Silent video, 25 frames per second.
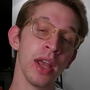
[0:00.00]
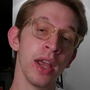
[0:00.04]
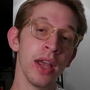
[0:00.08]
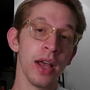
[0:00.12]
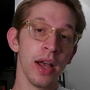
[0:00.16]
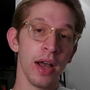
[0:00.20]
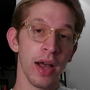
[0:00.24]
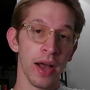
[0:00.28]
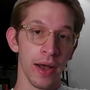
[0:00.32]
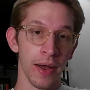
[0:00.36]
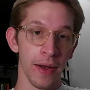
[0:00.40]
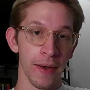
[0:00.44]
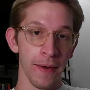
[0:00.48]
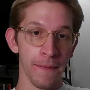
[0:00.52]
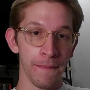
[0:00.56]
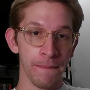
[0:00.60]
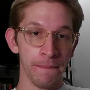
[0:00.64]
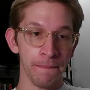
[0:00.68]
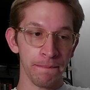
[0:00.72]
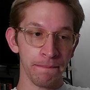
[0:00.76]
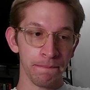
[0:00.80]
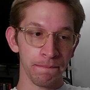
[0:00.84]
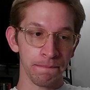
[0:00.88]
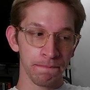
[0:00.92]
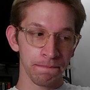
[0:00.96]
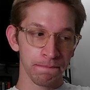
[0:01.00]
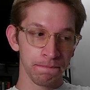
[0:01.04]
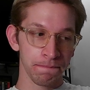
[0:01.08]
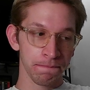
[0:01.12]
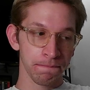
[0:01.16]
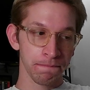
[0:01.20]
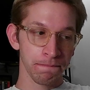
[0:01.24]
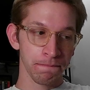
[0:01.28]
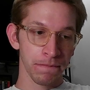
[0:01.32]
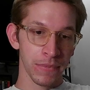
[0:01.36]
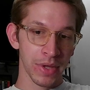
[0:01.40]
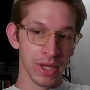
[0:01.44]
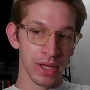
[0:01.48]
Um,
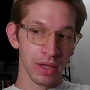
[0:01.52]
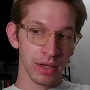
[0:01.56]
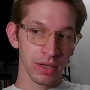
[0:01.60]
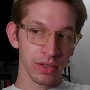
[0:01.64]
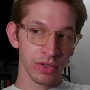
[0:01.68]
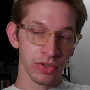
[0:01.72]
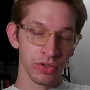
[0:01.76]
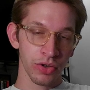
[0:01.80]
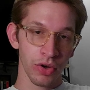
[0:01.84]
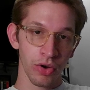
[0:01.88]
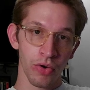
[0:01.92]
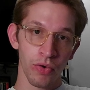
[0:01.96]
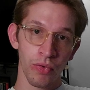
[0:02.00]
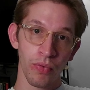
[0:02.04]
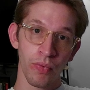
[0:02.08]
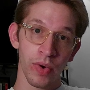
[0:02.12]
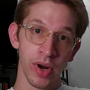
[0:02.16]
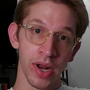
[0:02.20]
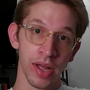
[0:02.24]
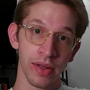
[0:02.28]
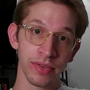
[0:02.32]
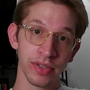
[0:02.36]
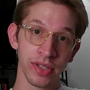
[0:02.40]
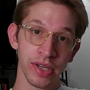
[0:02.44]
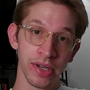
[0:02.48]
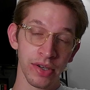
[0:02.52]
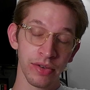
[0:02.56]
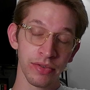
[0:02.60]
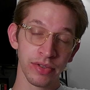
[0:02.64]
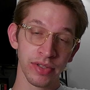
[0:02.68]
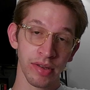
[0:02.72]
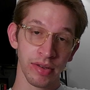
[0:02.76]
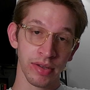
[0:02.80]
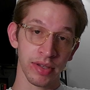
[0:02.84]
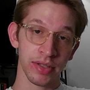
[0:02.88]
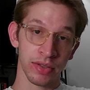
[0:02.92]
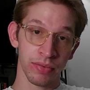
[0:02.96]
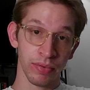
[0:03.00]
so what I was gonna do is I
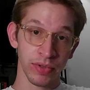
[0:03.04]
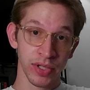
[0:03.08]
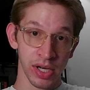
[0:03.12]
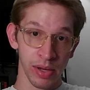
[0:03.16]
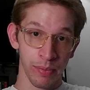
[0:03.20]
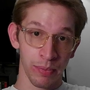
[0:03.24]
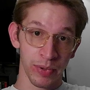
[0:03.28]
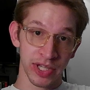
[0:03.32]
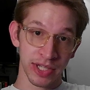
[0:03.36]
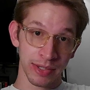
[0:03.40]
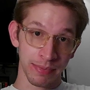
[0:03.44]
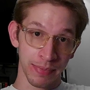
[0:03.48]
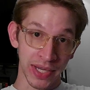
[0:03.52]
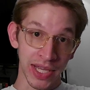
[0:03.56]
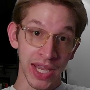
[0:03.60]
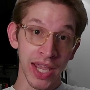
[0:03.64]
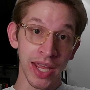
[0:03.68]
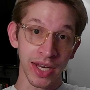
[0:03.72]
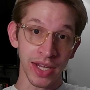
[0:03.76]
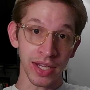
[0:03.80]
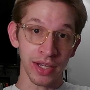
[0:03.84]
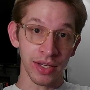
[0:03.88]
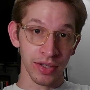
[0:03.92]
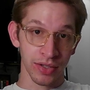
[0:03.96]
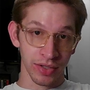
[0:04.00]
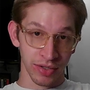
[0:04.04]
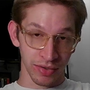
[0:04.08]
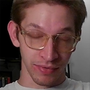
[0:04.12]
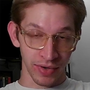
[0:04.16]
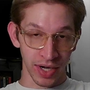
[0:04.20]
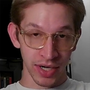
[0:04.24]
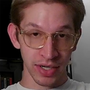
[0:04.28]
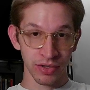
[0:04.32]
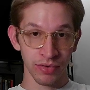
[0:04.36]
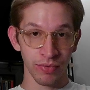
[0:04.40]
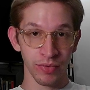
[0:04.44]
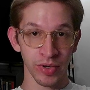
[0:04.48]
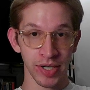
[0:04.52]
was gonna switch it up with spaghetti, right?
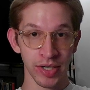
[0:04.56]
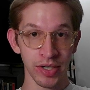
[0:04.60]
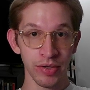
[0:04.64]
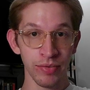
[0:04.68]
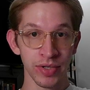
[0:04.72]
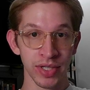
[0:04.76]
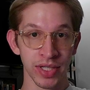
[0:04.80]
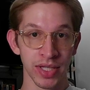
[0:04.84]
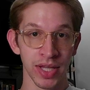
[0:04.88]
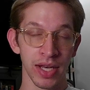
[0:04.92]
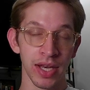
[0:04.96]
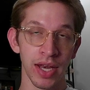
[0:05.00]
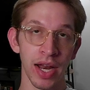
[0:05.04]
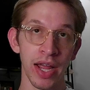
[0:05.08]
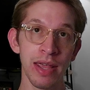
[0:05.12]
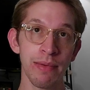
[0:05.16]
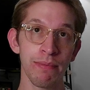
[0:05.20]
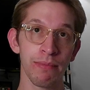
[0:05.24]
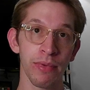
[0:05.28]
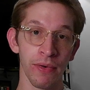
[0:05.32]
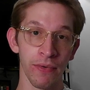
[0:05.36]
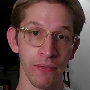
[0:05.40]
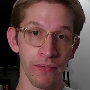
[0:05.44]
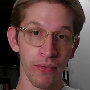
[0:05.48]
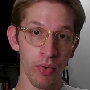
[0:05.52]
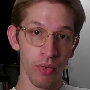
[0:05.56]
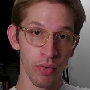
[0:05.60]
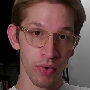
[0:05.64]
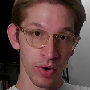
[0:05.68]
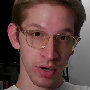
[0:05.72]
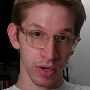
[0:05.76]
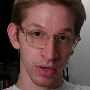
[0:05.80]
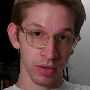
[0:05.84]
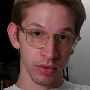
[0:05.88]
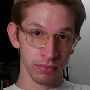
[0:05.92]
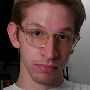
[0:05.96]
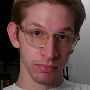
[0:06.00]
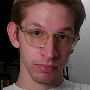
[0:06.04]
So what I do is the night
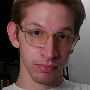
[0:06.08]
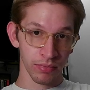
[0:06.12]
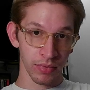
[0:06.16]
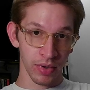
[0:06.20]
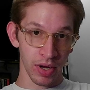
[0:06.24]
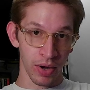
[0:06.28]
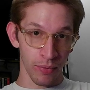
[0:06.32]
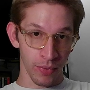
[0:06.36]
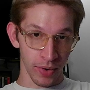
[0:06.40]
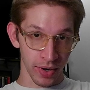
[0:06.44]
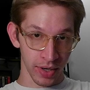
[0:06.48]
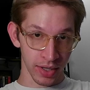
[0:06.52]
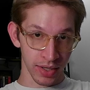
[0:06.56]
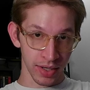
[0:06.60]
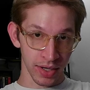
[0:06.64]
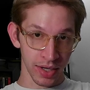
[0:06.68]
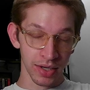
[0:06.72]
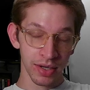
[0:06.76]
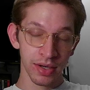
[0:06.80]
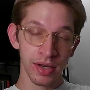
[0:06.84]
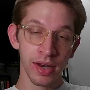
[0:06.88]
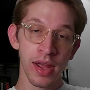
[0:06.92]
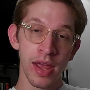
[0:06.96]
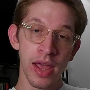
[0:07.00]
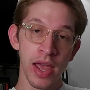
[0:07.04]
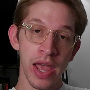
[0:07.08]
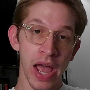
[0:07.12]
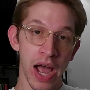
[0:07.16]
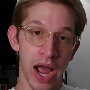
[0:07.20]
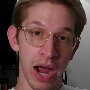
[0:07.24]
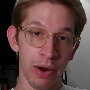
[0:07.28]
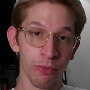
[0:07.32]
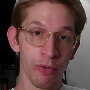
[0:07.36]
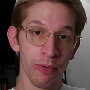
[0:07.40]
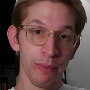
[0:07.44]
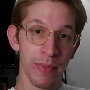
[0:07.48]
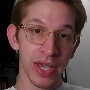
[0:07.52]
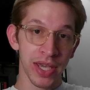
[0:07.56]
before a work night, I
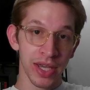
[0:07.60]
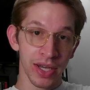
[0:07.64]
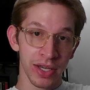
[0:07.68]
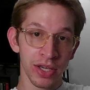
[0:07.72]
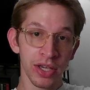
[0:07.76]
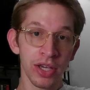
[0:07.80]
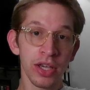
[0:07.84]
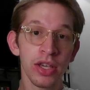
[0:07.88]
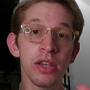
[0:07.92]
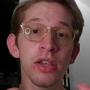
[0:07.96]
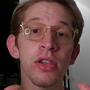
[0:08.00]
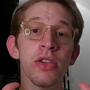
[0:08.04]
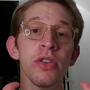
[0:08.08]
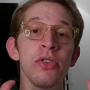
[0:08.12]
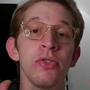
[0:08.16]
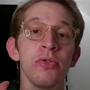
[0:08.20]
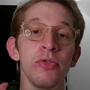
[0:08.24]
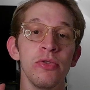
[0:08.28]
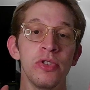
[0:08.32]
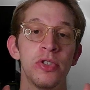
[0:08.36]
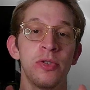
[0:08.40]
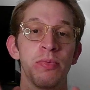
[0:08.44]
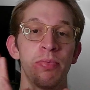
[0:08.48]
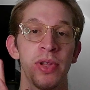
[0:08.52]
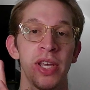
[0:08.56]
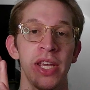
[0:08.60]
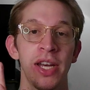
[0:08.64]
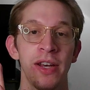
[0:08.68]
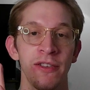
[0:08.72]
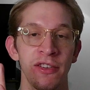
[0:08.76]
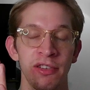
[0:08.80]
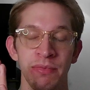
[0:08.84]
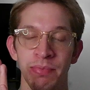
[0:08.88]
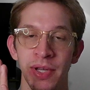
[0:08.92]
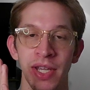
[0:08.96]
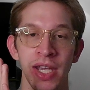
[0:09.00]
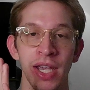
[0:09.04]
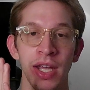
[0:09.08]
will make a huge plate of
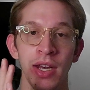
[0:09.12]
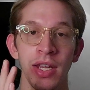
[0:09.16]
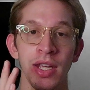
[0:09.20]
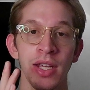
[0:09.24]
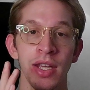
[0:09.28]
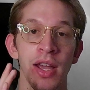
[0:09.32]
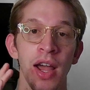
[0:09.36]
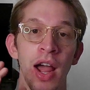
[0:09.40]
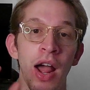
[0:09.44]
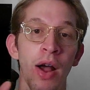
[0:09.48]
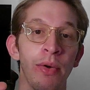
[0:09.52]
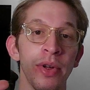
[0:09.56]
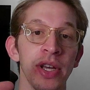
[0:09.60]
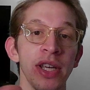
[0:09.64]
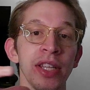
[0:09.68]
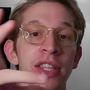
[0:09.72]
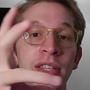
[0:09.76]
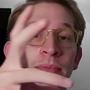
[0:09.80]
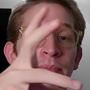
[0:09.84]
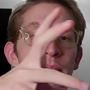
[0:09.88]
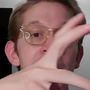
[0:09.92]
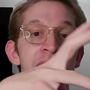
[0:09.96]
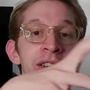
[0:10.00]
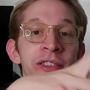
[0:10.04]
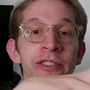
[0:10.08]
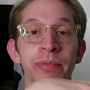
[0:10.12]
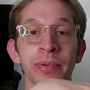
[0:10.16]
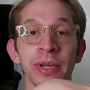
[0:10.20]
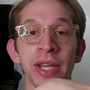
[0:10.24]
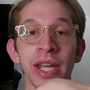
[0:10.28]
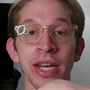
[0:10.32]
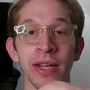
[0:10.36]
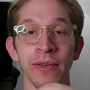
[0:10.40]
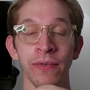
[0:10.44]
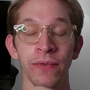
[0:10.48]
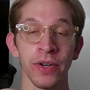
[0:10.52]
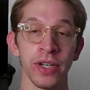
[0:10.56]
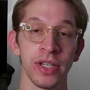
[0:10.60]
spaghetti. I will eat the plate of
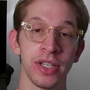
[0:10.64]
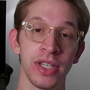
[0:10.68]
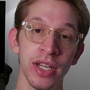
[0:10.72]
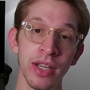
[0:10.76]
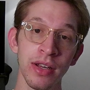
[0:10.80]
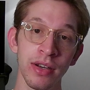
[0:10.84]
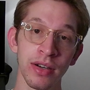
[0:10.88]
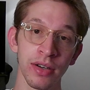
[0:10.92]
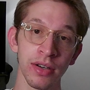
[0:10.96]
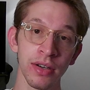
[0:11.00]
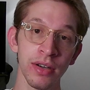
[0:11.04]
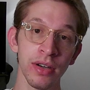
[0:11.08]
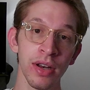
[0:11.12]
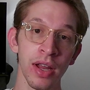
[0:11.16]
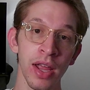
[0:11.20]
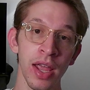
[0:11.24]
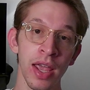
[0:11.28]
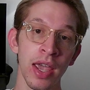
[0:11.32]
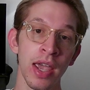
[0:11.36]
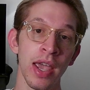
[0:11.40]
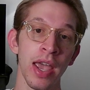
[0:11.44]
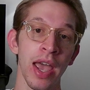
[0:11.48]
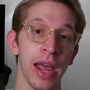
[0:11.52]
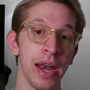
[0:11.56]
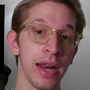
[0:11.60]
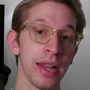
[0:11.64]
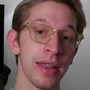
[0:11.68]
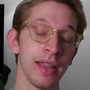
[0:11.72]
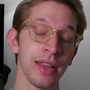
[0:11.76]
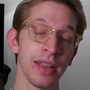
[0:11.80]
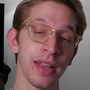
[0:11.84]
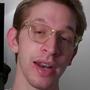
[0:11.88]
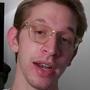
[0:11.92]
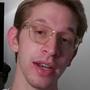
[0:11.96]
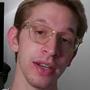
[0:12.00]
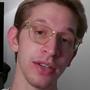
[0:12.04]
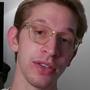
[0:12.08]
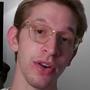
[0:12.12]
spaghetti for dinner. Anything that
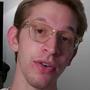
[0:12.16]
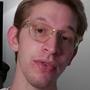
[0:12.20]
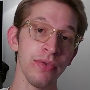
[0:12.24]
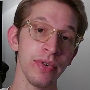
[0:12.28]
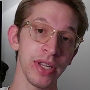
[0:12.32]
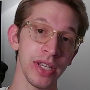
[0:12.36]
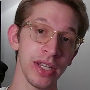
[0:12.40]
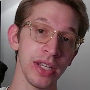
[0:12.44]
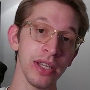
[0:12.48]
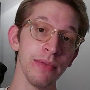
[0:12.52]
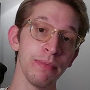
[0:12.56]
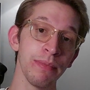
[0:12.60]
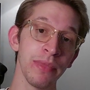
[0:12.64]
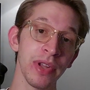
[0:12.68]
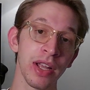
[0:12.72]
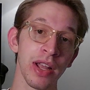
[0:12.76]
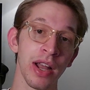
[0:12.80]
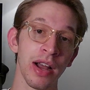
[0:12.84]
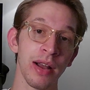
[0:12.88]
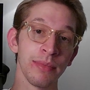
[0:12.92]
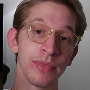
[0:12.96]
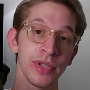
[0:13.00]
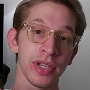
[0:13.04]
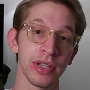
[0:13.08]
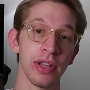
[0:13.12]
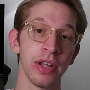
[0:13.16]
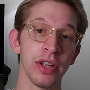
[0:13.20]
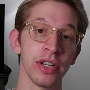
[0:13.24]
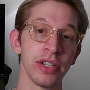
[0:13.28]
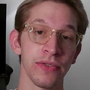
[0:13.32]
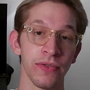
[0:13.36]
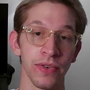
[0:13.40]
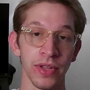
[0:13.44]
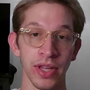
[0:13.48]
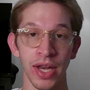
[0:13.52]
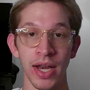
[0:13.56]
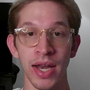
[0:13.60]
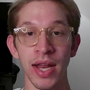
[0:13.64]
I don't eat becomes lunch
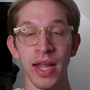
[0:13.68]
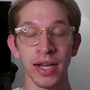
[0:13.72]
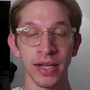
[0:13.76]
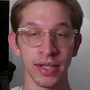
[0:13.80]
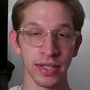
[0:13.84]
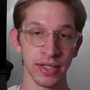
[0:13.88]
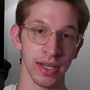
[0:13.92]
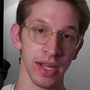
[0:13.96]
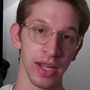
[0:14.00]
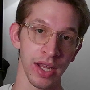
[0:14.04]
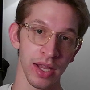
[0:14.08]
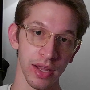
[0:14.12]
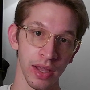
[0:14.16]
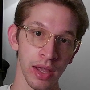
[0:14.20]
for the next day.